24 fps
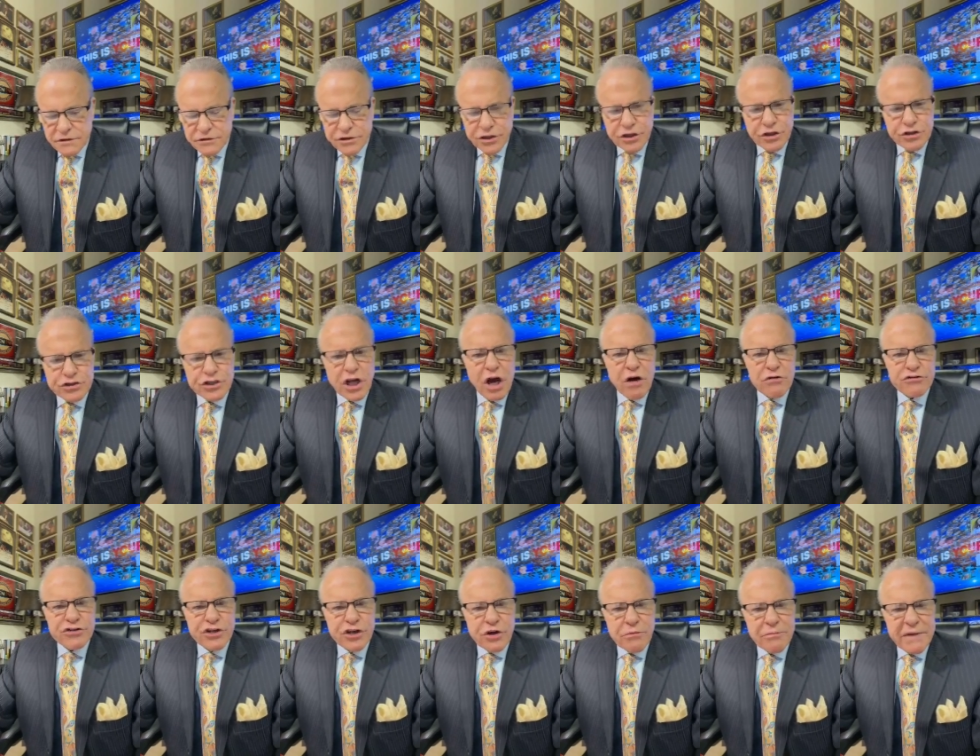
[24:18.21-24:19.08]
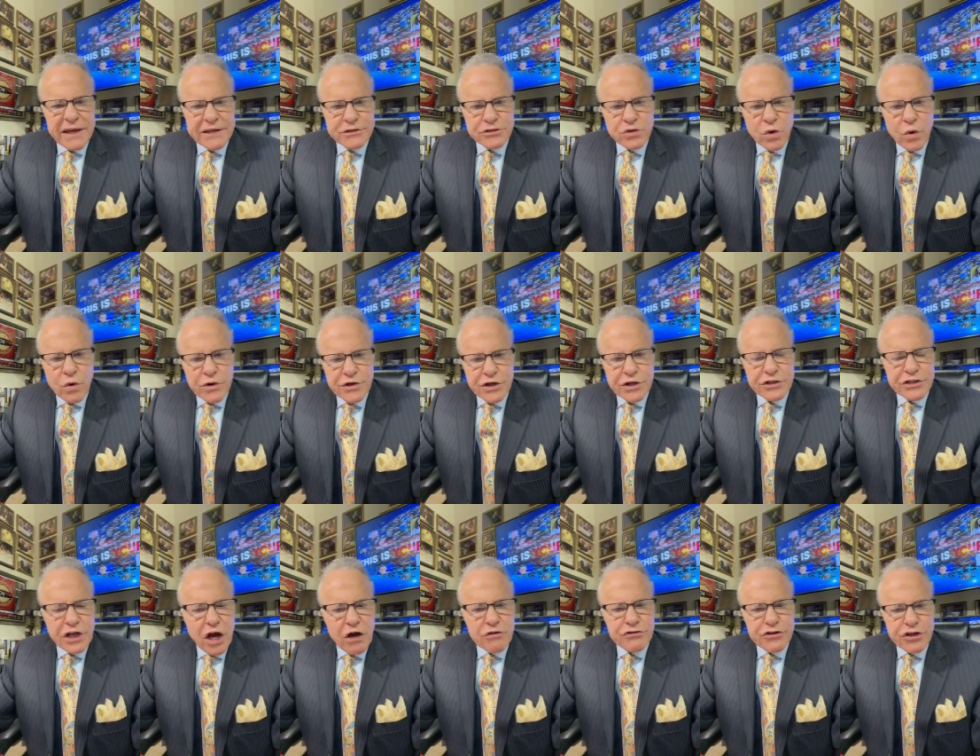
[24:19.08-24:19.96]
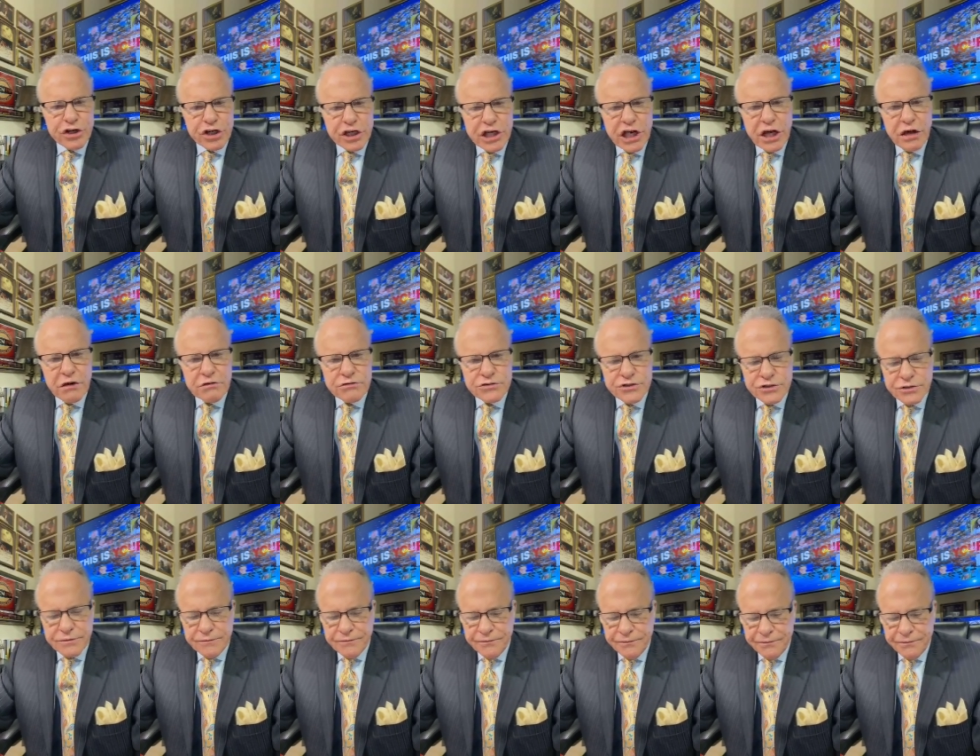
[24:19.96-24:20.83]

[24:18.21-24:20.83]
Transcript: Do you talk to your mentor? Do you talk to your coach?